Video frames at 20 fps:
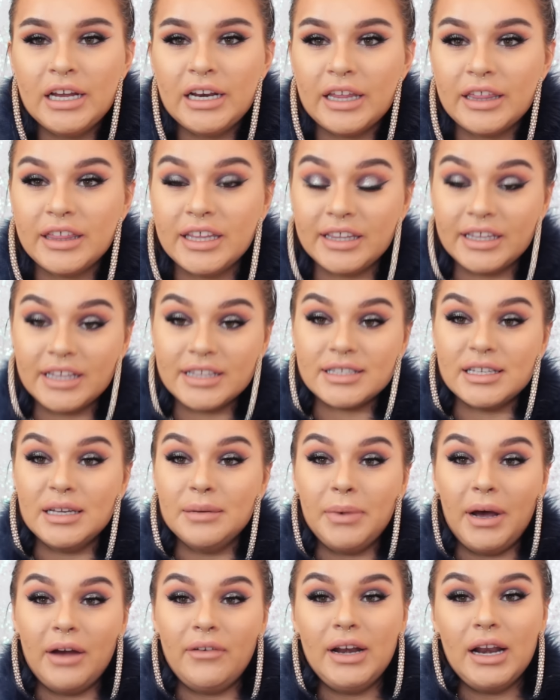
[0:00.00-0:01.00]
I think that's
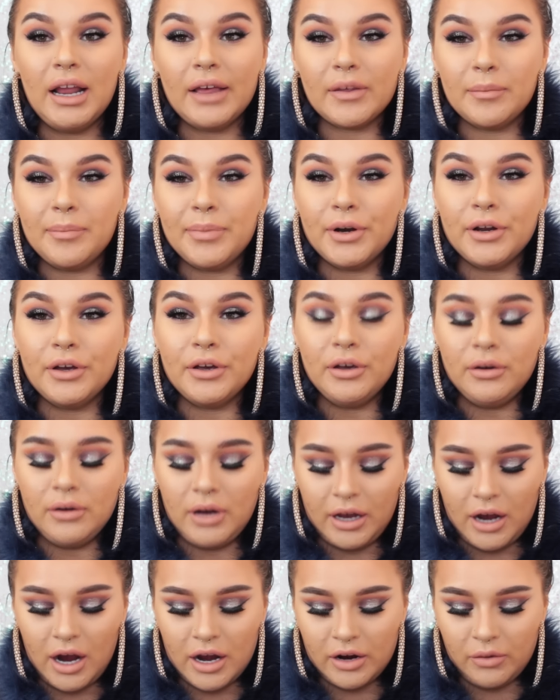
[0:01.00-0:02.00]
it. But I really like the blue.
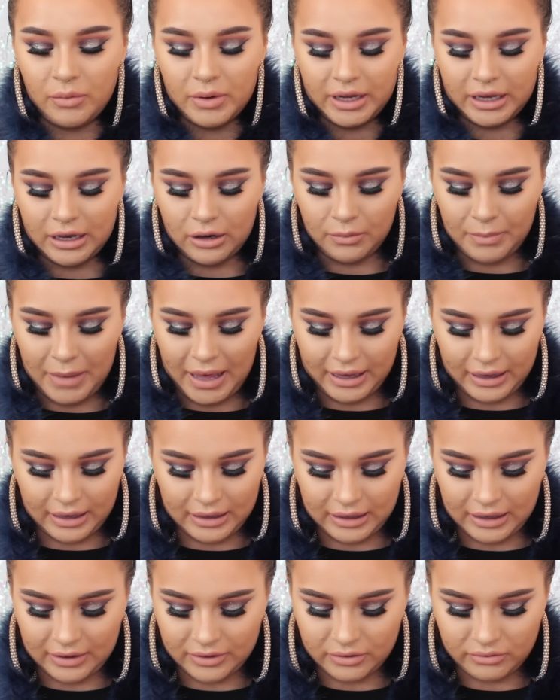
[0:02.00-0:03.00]
I kind of want to go back
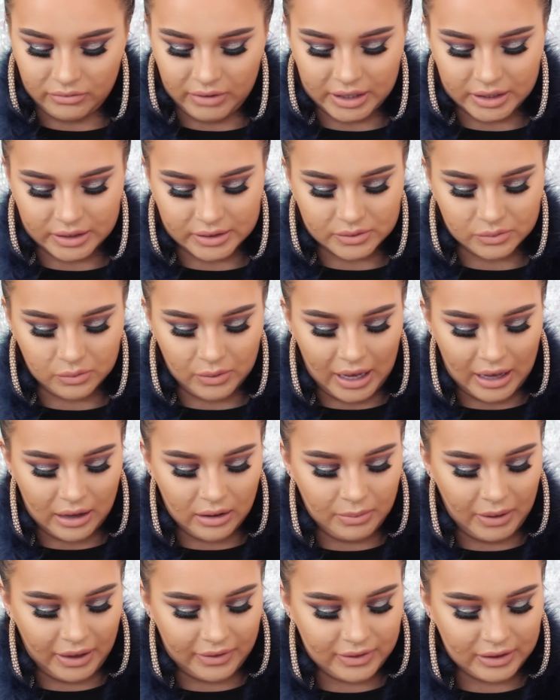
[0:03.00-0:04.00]
and get the red as
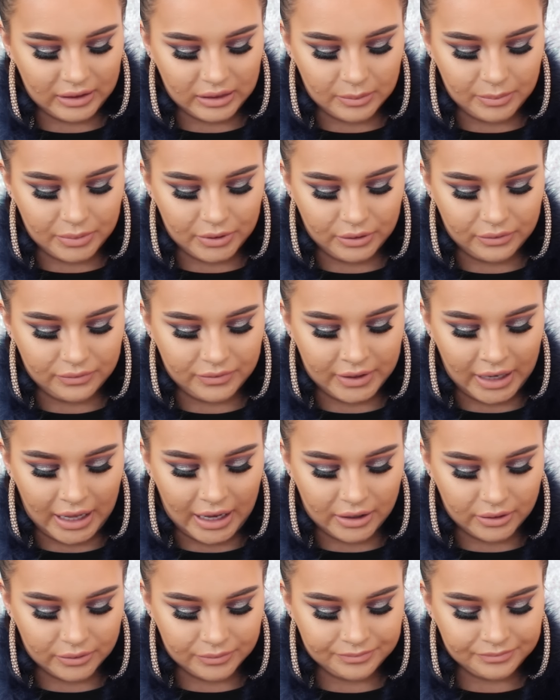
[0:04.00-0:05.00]
well, but I think the blue for
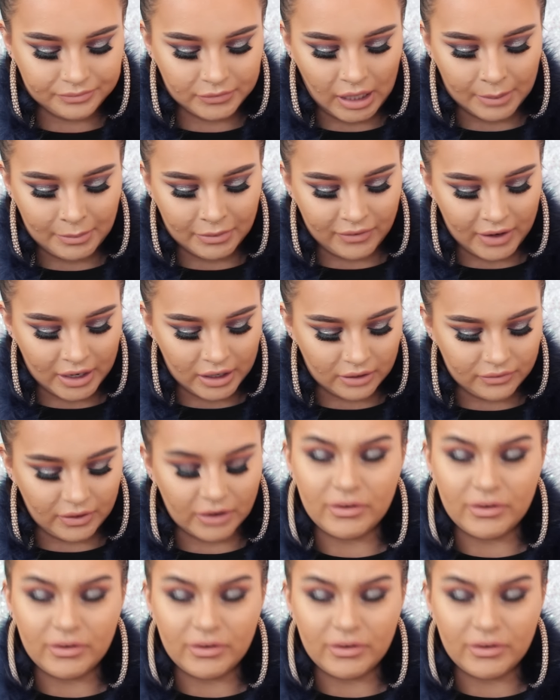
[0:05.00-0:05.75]
now I'm a fan of.